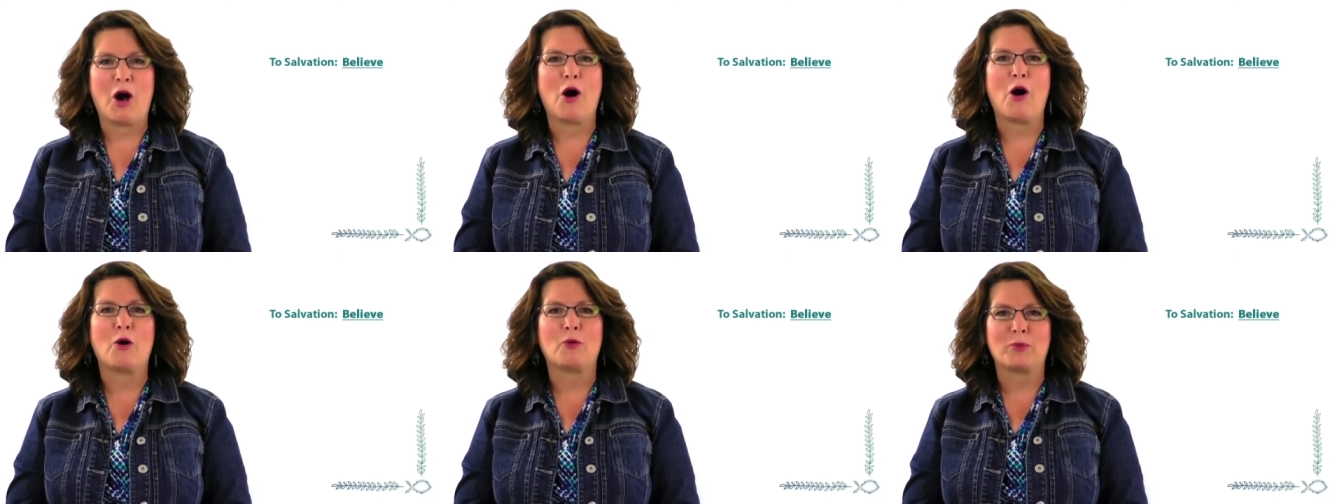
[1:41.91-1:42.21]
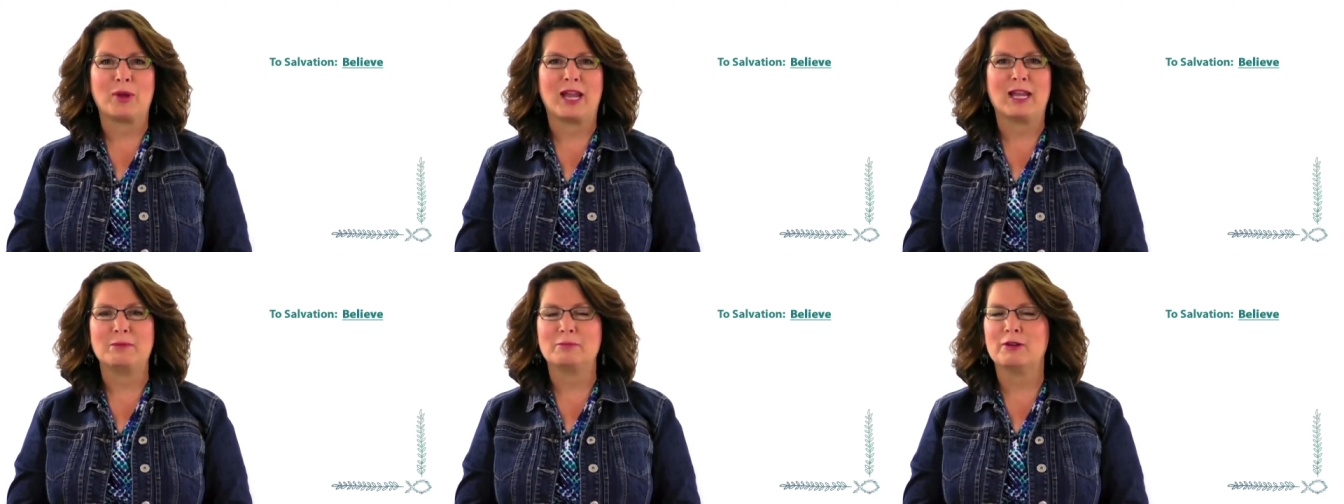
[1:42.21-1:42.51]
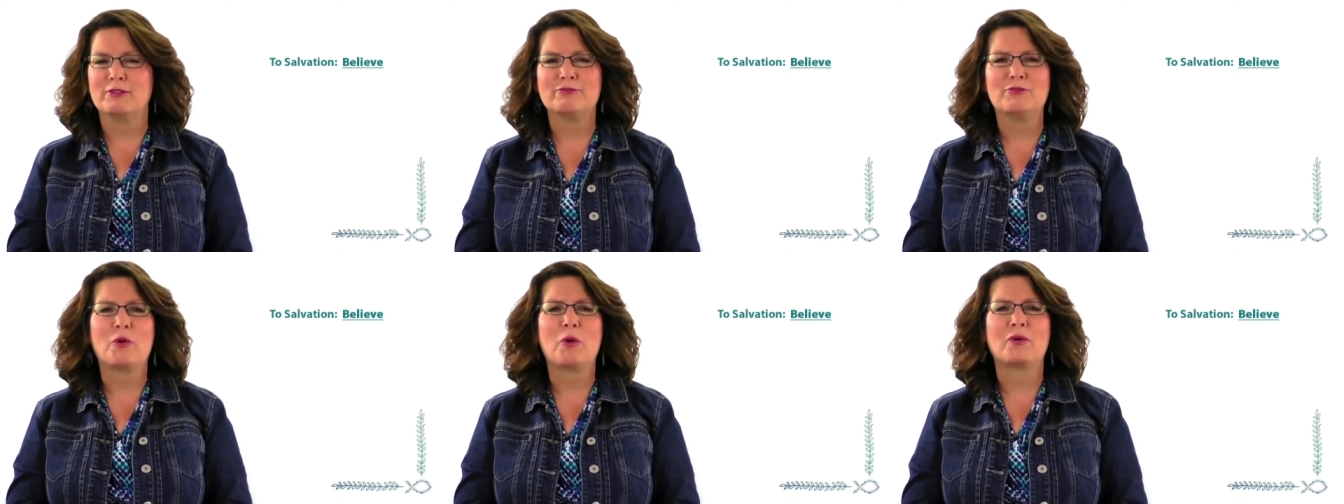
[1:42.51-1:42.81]
already
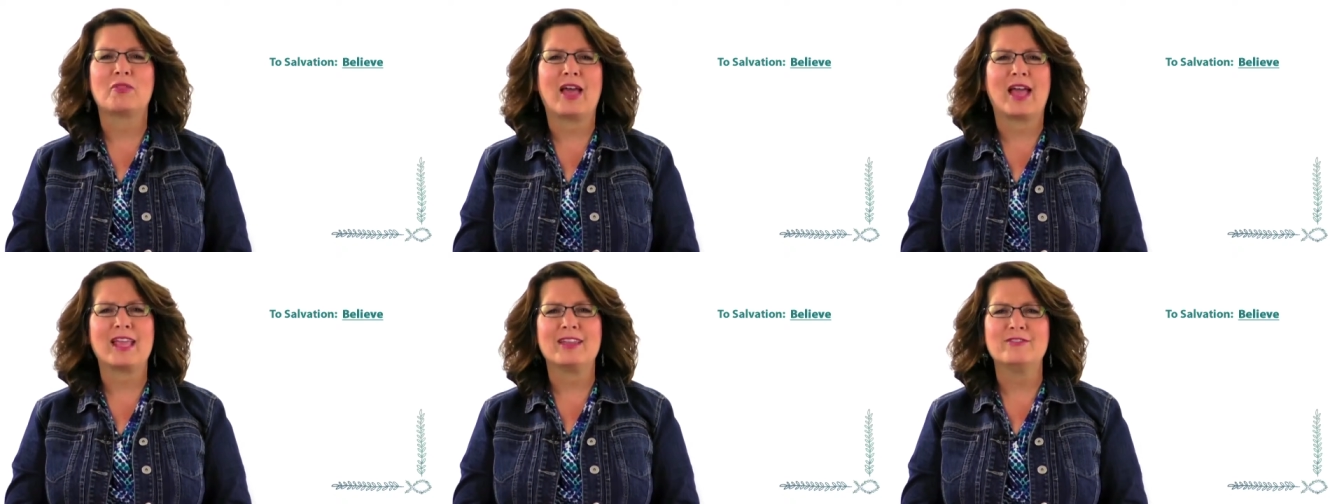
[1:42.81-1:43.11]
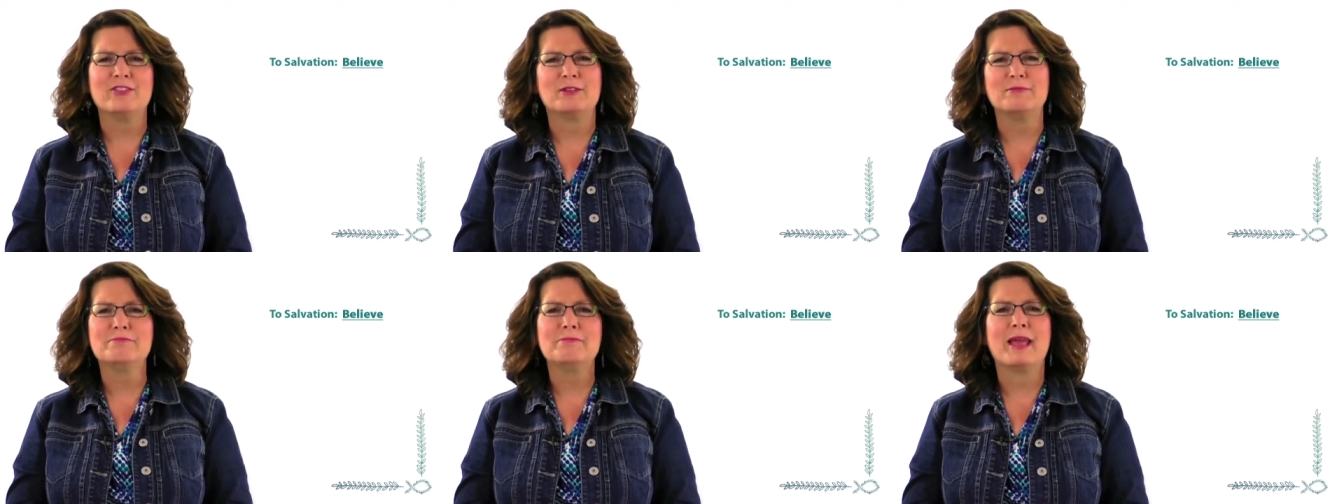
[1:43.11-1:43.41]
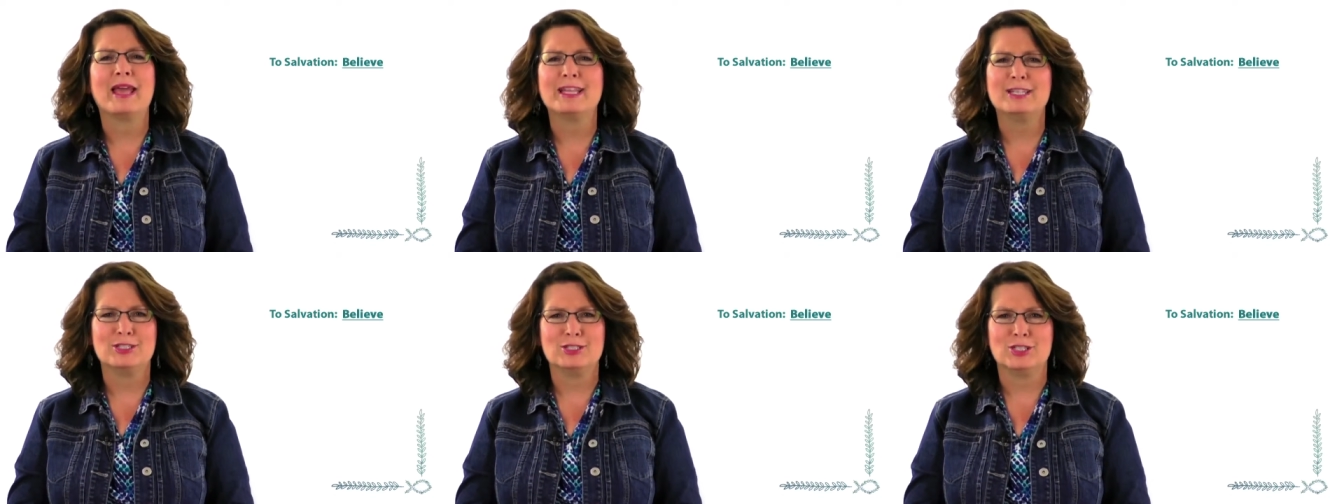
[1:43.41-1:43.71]
before they even
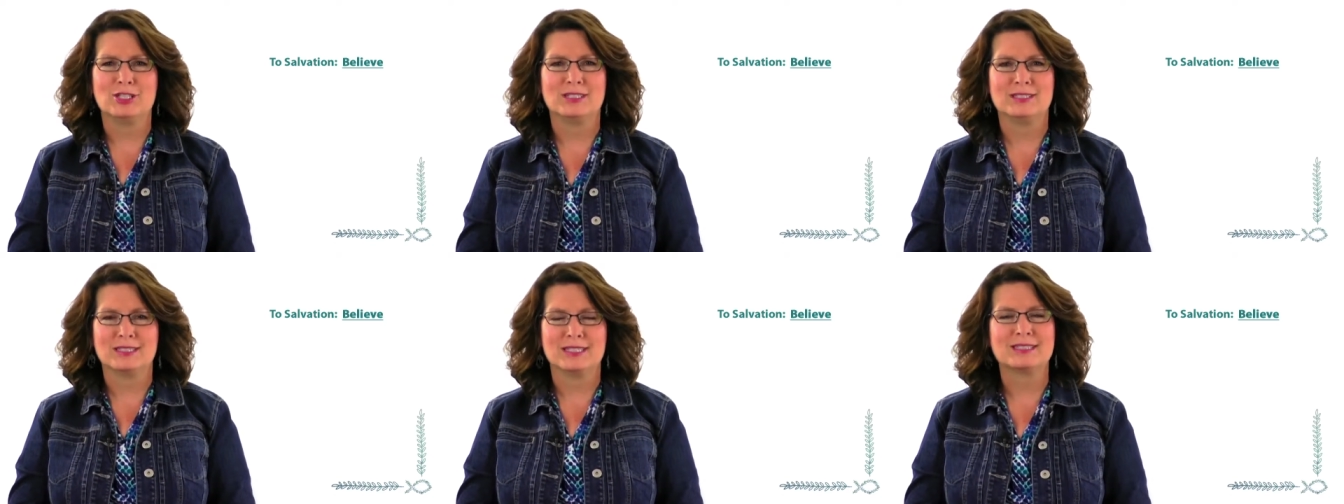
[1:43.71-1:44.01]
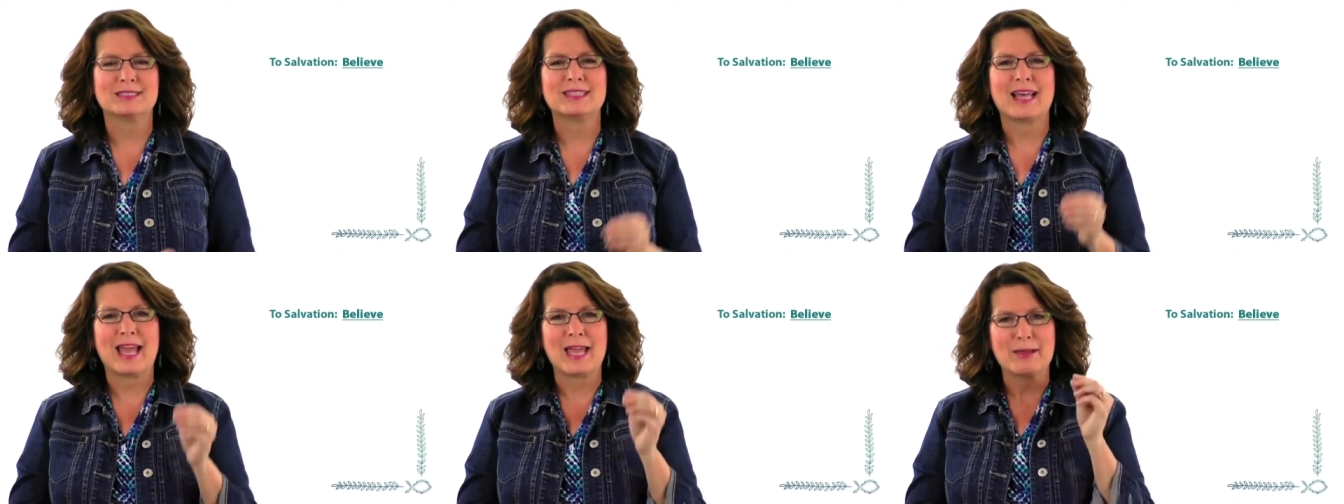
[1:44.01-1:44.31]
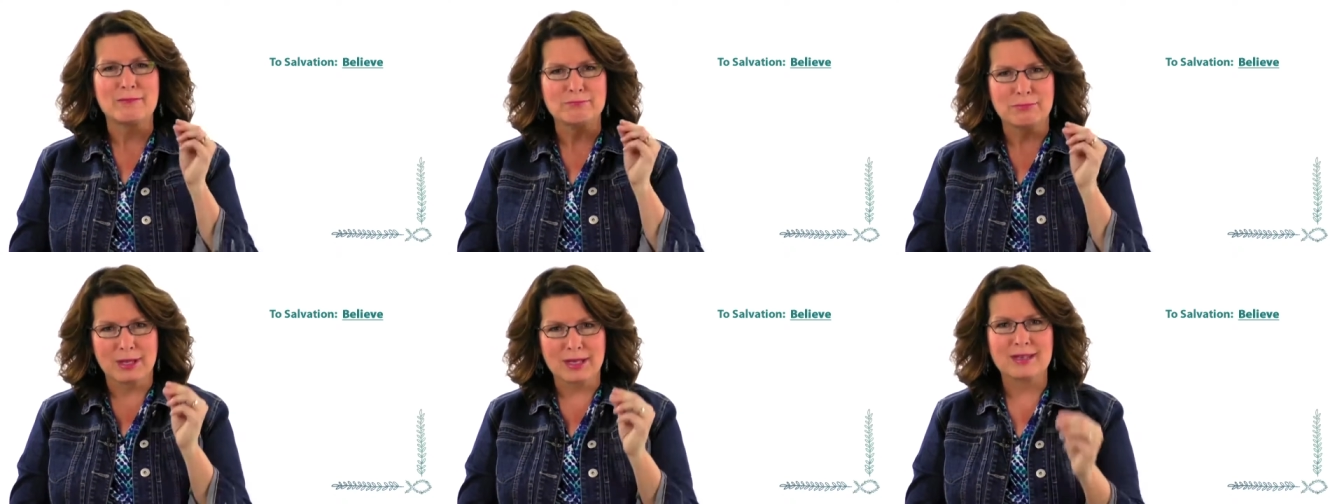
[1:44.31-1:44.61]
met Jesus.
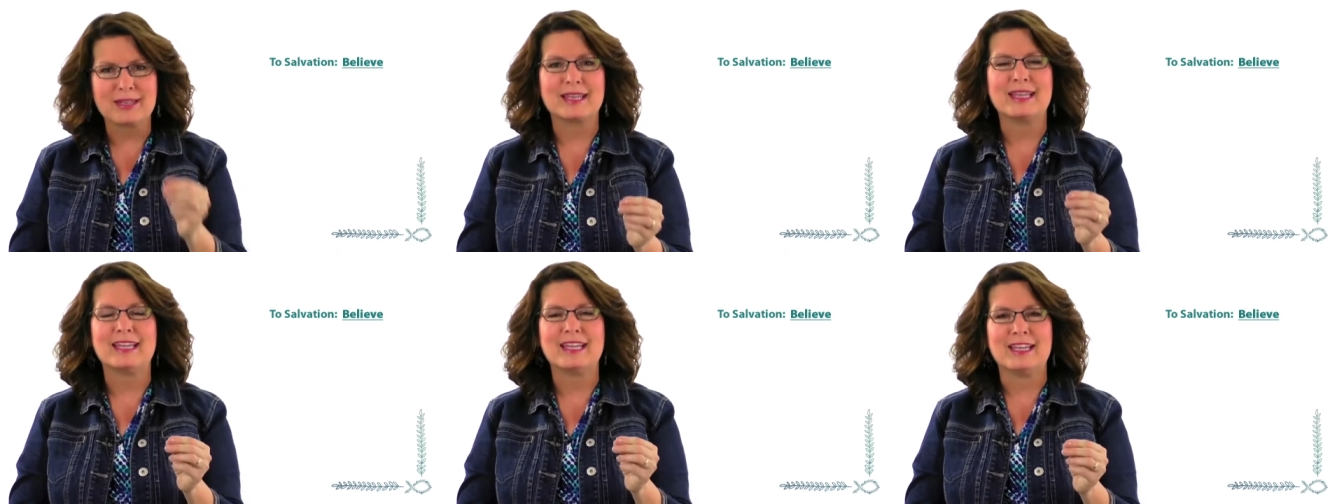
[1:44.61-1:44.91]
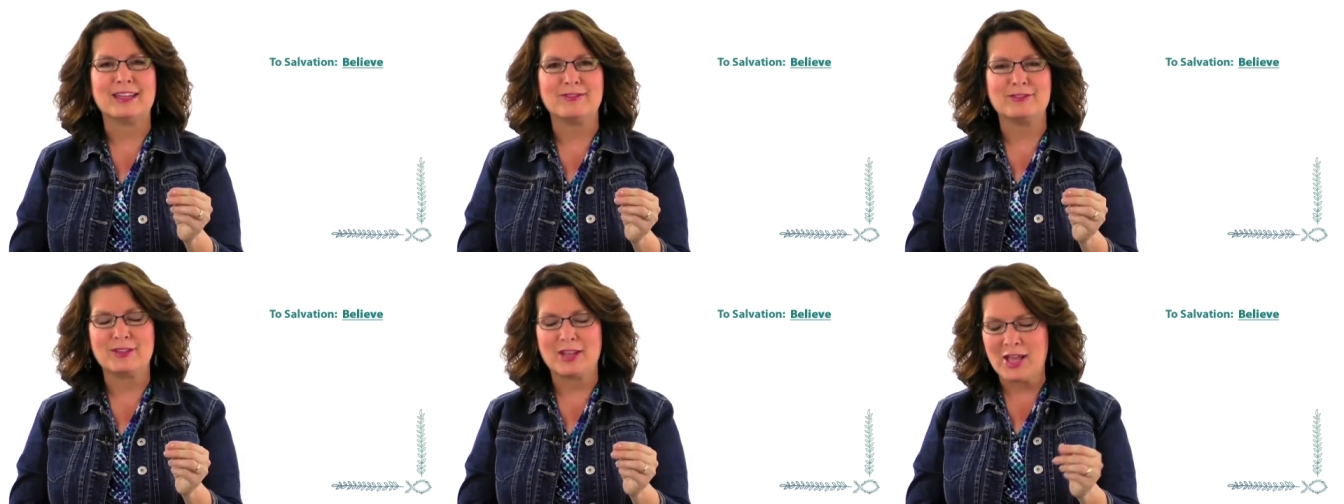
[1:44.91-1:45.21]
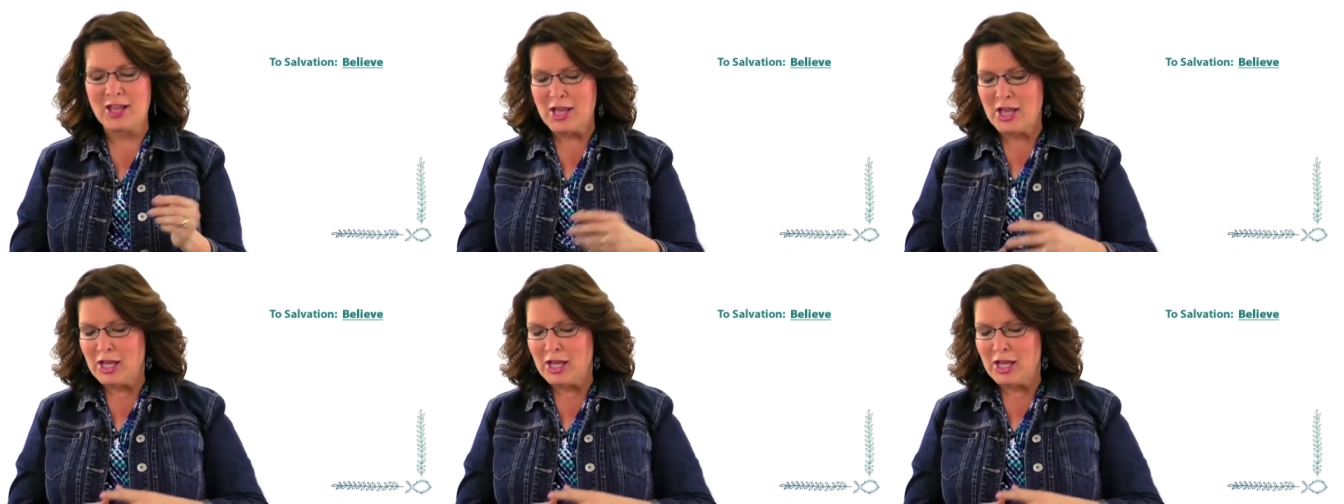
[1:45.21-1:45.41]
They believed.